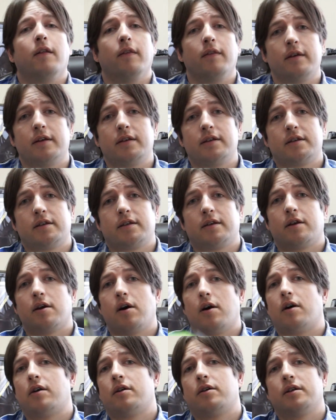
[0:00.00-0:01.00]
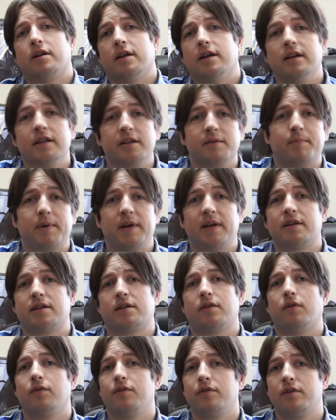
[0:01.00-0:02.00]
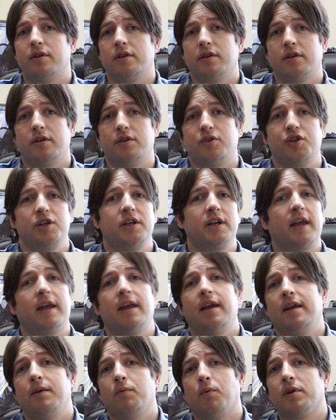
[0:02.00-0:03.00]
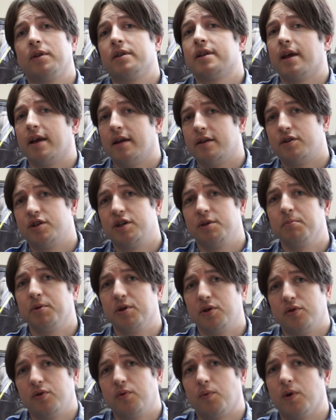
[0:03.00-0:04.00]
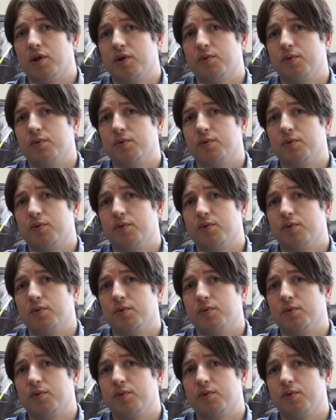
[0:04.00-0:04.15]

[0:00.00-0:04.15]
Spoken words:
This card is based on the GK110 GPU,